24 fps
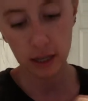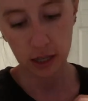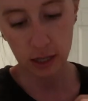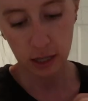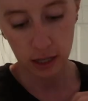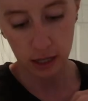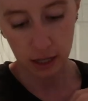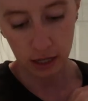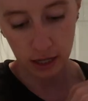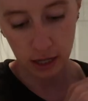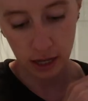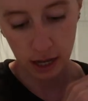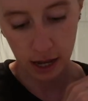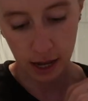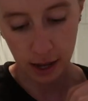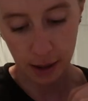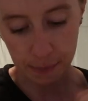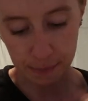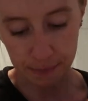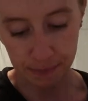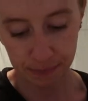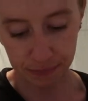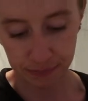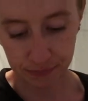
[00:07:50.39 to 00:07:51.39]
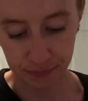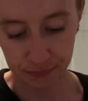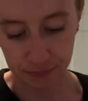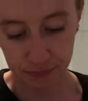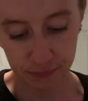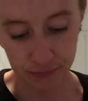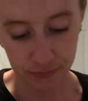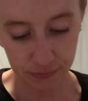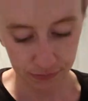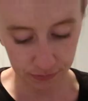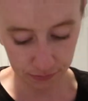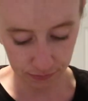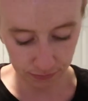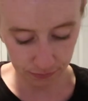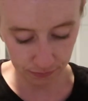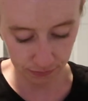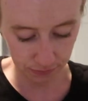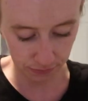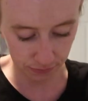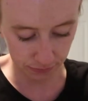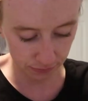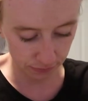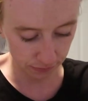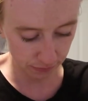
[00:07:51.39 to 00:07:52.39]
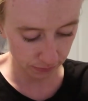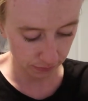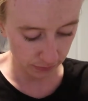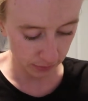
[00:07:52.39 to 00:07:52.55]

(silence)